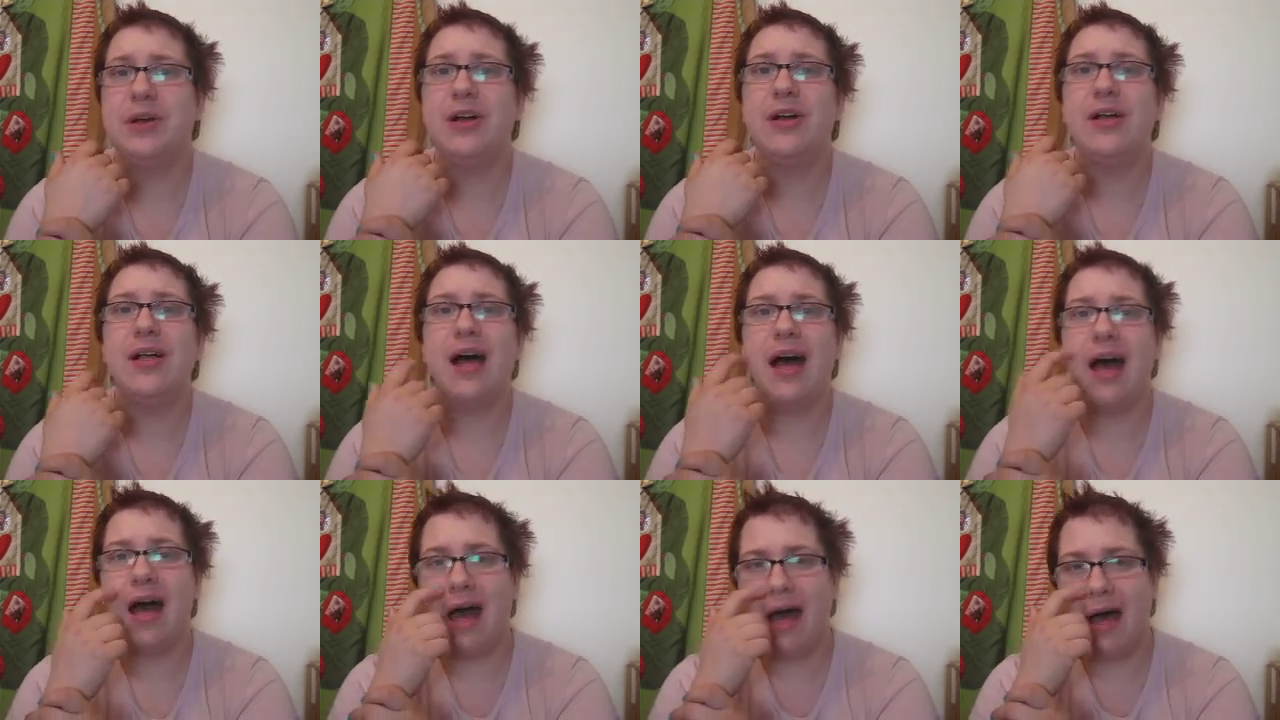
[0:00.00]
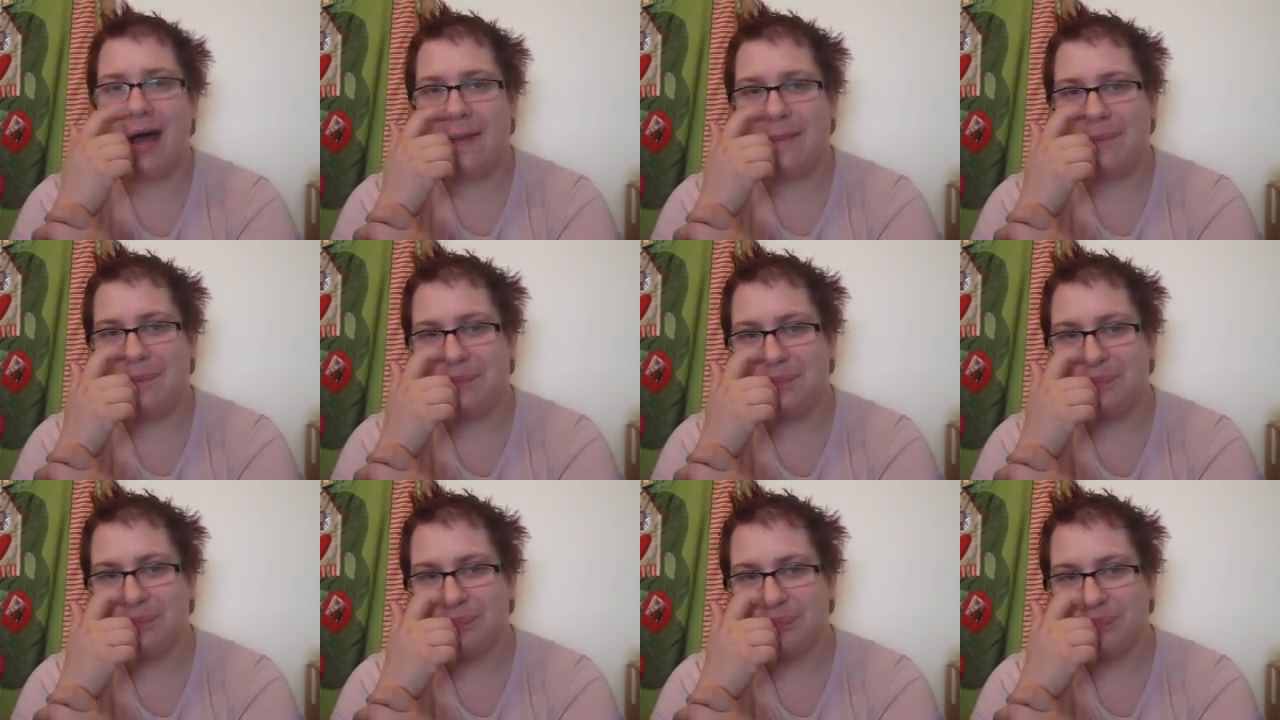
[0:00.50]

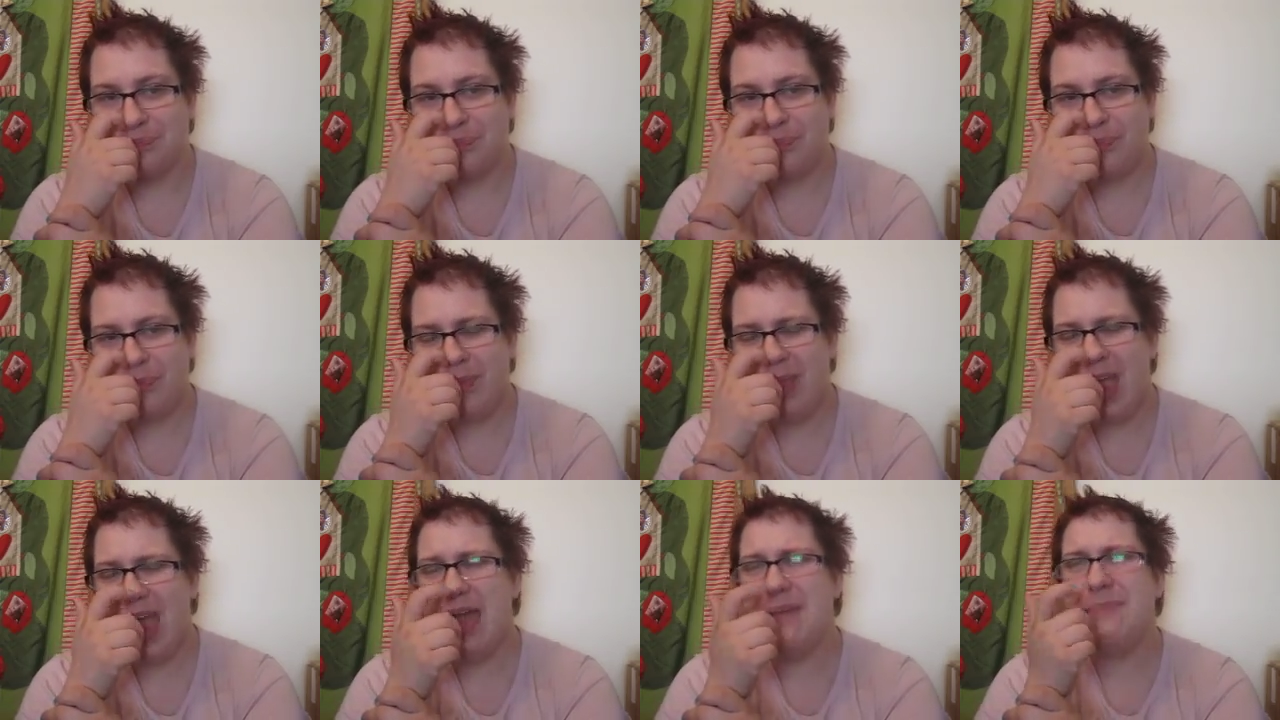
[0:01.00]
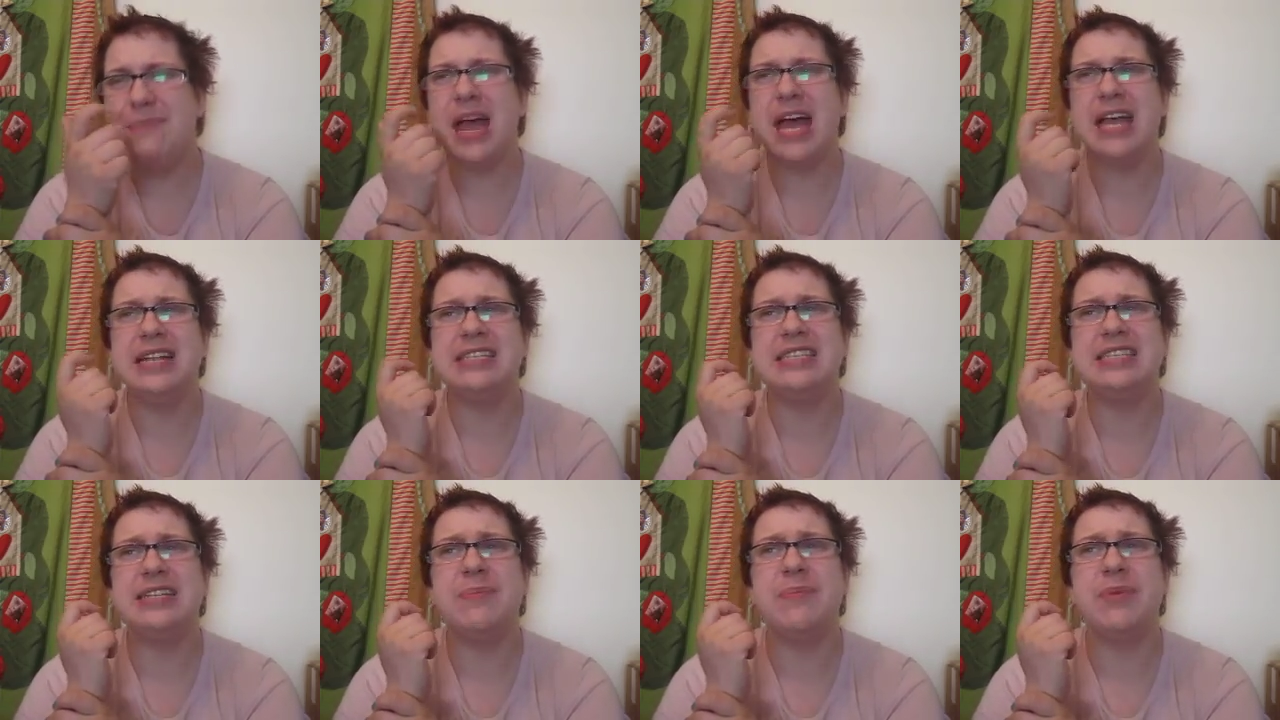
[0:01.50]
Um, I'm
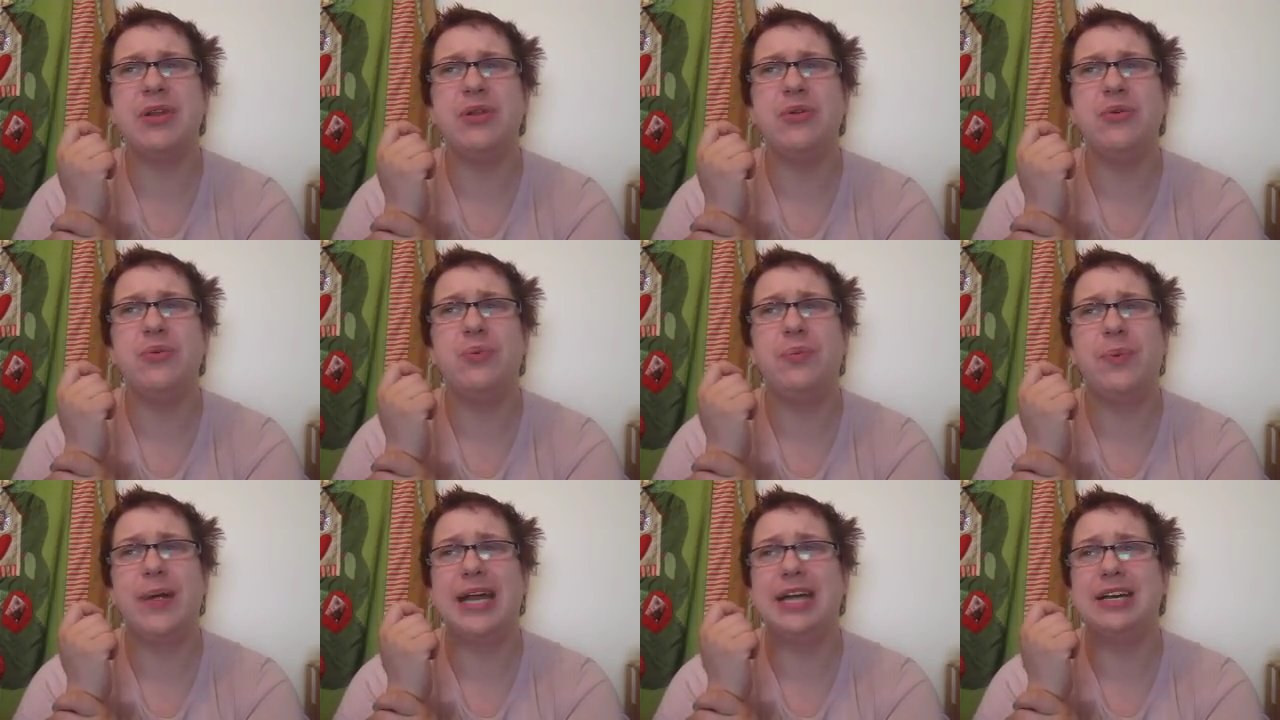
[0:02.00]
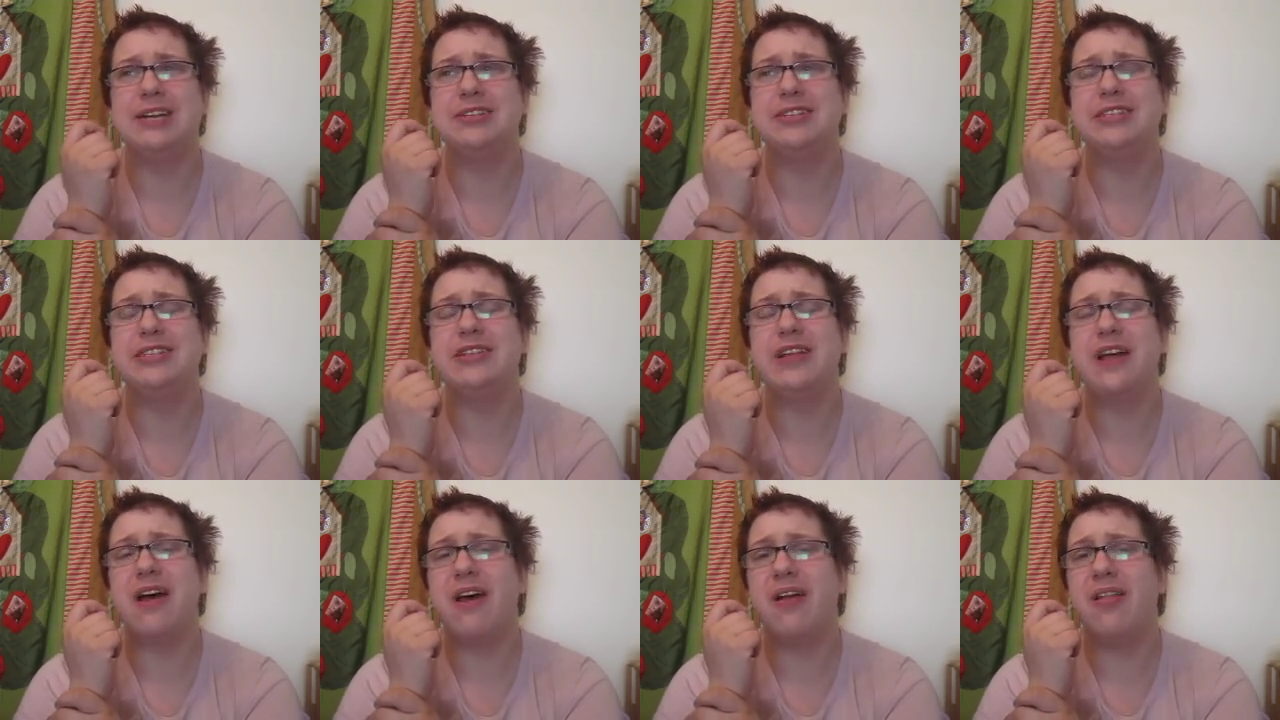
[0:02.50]
not someone who
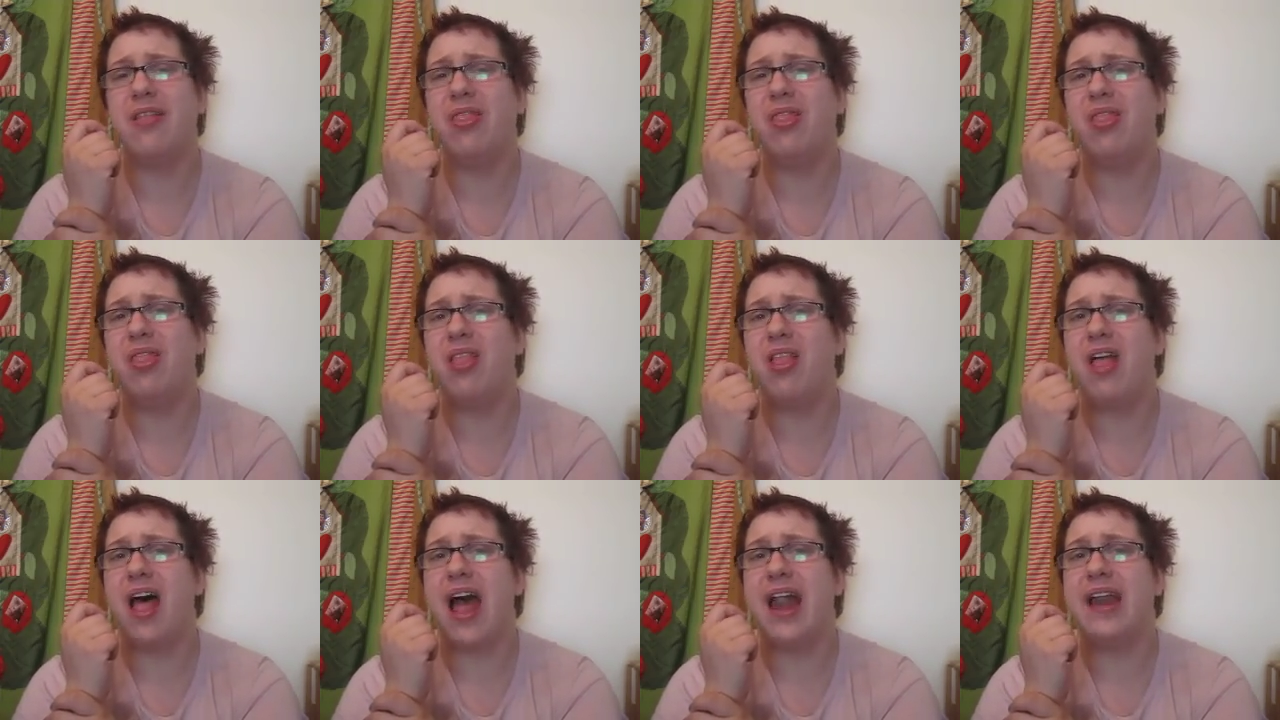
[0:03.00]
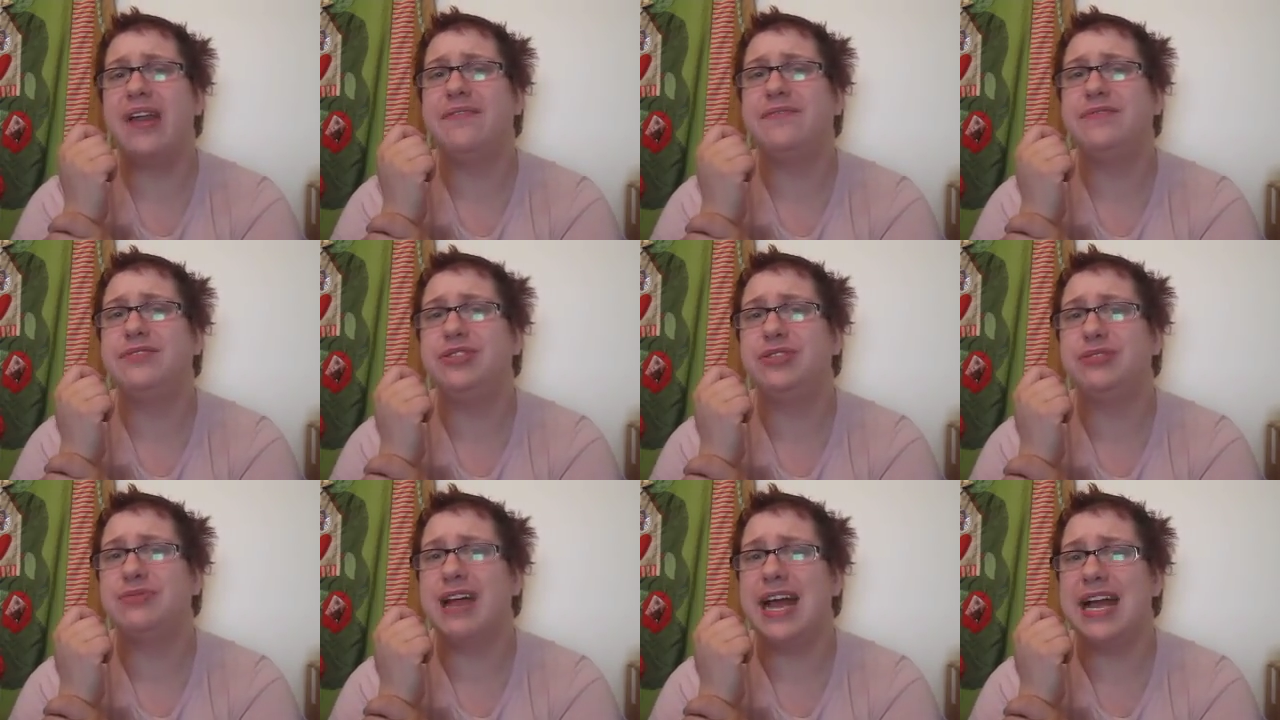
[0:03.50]
wears a lot
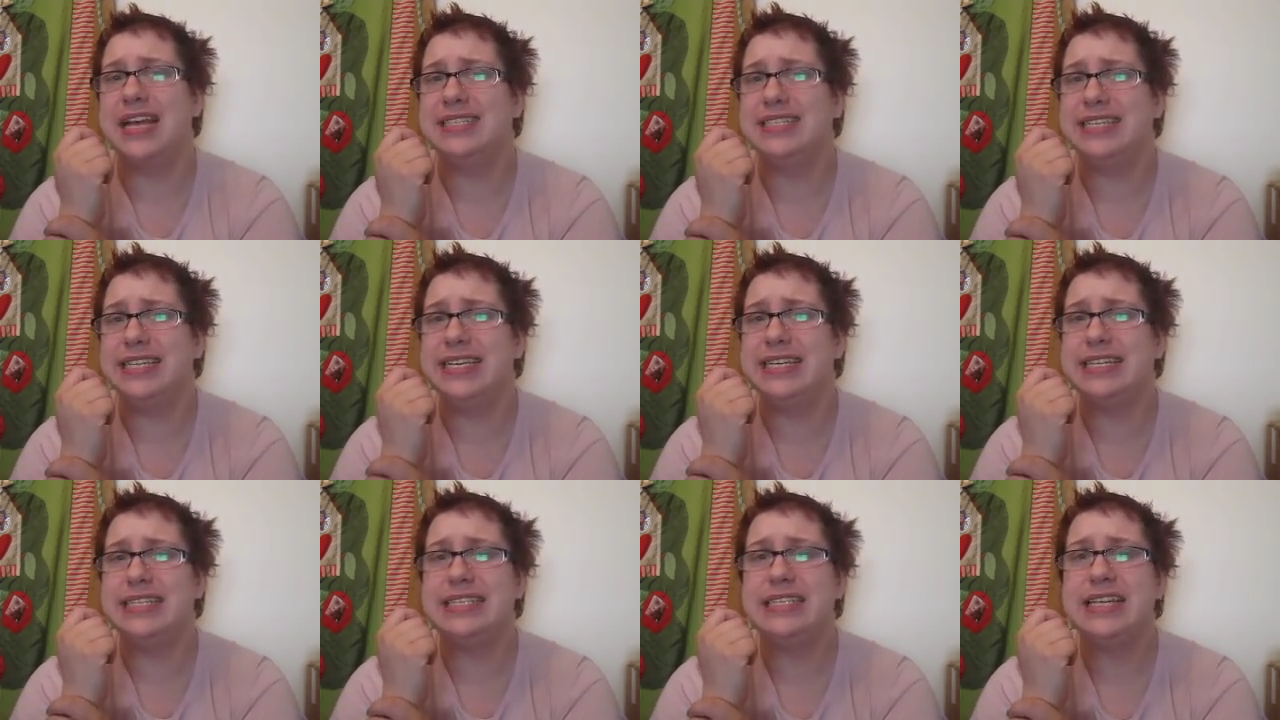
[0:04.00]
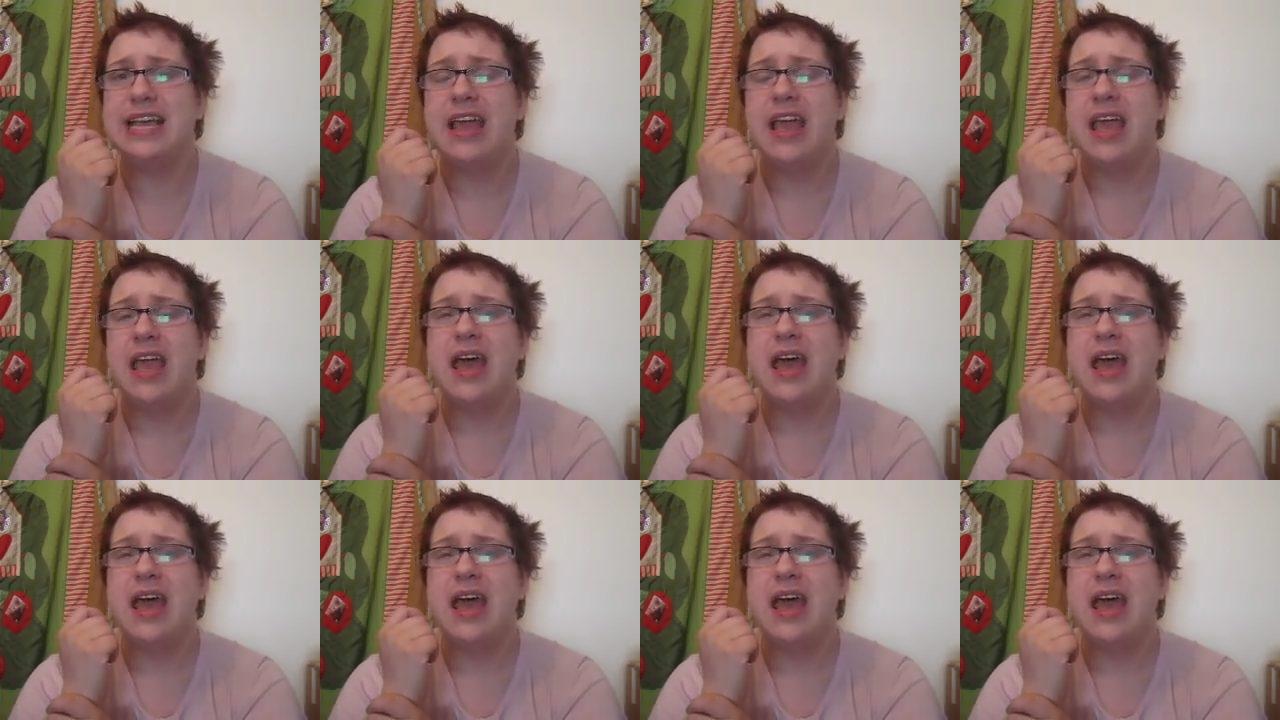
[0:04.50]
of dresses.